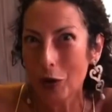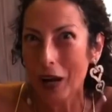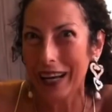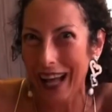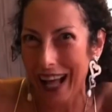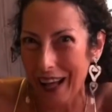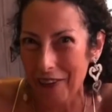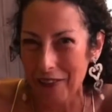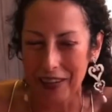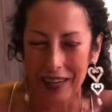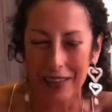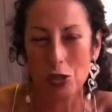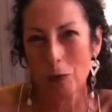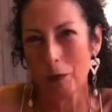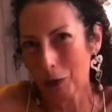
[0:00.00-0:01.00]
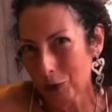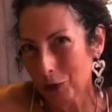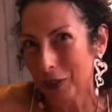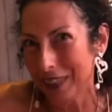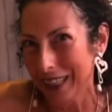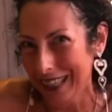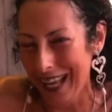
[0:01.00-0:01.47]
who has spent time
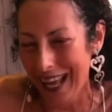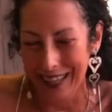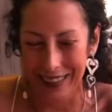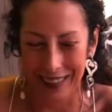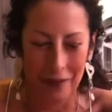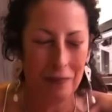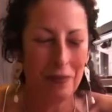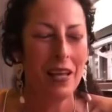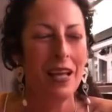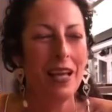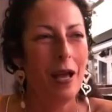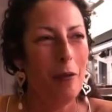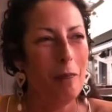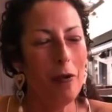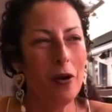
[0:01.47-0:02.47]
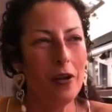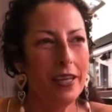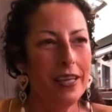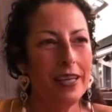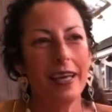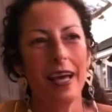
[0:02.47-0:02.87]
with who. This is key. If